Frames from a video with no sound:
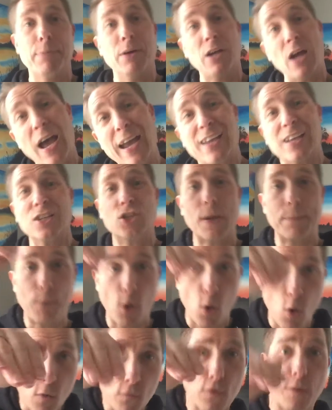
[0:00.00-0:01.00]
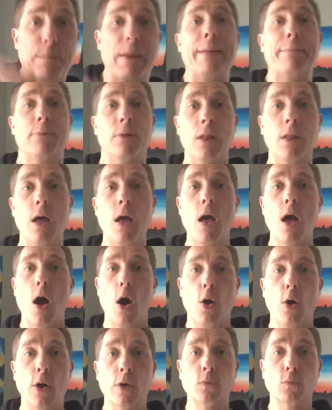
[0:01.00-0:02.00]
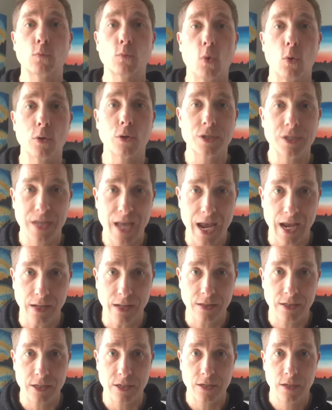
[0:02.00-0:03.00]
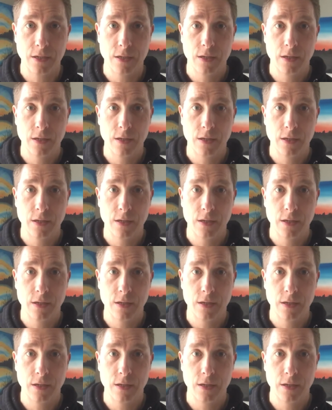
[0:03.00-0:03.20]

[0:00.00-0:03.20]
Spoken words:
but I could jump over people on roller skates.